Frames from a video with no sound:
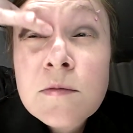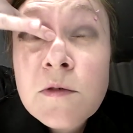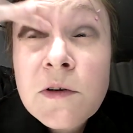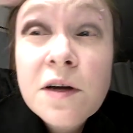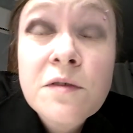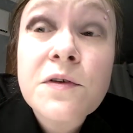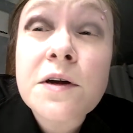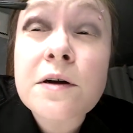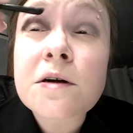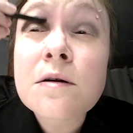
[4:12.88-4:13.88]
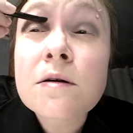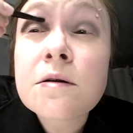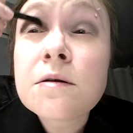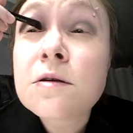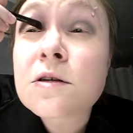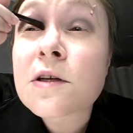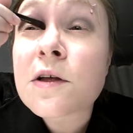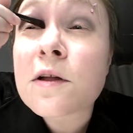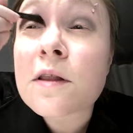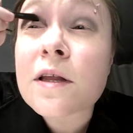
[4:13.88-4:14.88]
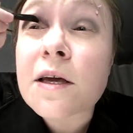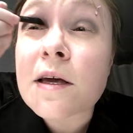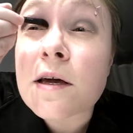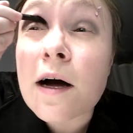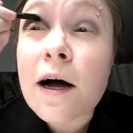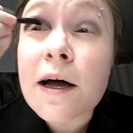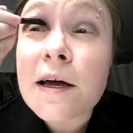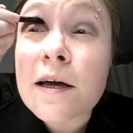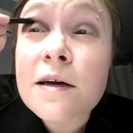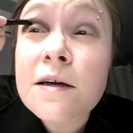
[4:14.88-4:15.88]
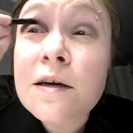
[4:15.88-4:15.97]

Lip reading: ring finger so that the eye